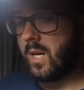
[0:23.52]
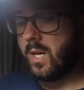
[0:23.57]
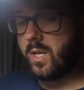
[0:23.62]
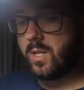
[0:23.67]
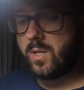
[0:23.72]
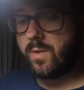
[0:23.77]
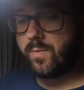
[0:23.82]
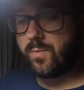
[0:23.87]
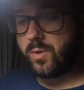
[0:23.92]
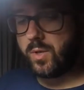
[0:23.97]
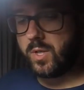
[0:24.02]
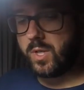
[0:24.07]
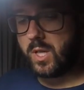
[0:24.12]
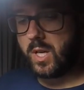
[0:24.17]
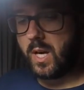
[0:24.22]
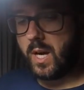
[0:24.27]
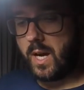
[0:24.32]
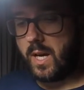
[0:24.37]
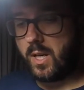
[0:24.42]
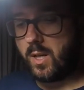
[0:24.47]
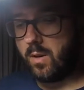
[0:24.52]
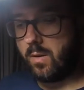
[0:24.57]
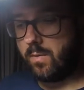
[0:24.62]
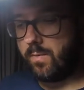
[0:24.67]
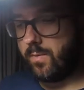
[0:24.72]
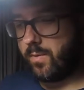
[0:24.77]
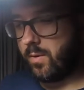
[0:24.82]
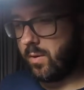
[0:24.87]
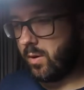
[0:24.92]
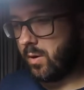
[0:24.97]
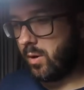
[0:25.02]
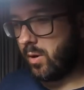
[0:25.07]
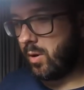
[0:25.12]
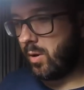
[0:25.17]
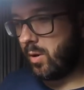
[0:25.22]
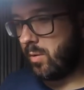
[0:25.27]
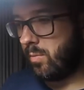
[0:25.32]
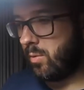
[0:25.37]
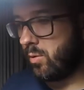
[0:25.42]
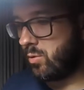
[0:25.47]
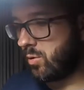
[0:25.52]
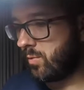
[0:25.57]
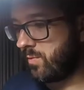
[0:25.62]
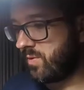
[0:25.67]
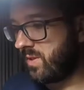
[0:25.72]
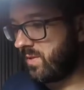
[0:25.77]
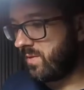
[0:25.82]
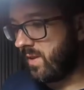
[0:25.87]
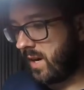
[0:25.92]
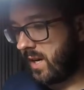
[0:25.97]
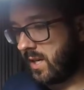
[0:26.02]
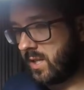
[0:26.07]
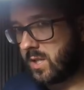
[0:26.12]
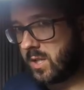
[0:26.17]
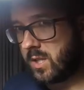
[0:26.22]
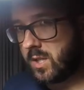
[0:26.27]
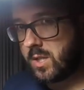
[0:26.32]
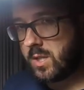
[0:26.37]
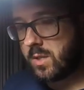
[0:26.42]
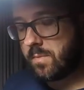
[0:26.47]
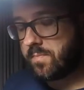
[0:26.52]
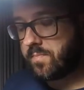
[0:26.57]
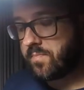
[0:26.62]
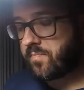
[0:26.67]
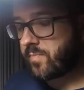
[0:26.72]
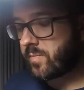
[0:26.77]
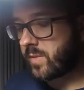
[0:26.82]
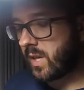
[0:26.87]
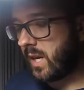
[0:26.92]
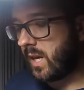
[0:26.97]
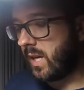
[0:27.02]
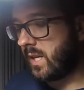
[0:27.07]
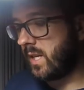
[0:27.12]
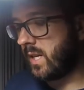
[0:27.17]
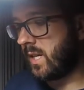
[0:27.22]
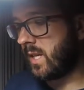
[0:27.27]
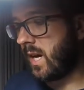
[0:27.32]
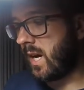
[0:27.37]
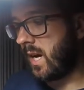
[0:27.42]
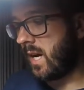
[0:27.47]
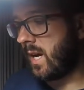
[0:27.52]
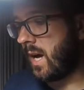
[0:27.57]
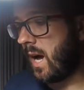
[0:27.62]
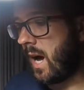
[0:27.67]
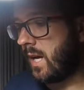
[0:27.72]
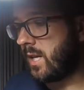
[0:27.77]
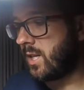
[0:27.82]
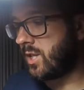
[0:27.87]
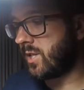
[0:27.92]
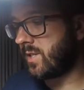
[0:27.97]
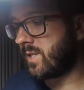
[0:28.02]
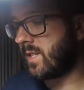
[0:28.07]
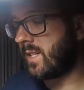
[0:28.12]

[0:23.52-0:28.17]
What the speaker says: different kind of Bluetooth devices, and then I just